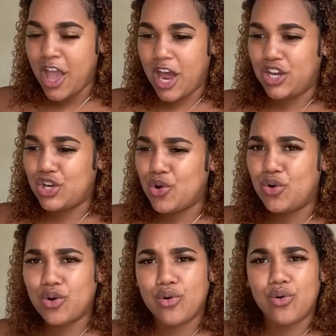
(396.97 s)
And you
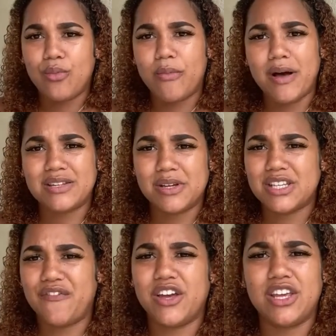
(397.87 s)
don't know, as a
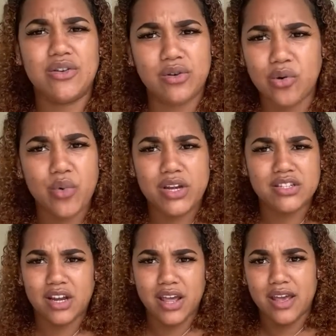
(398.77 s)
matter of fact, you don't know when it's
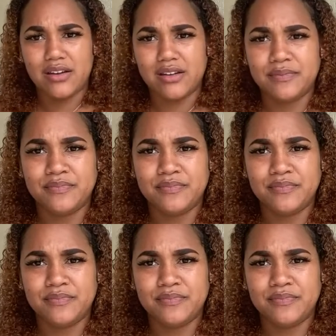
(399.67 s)
gonna end.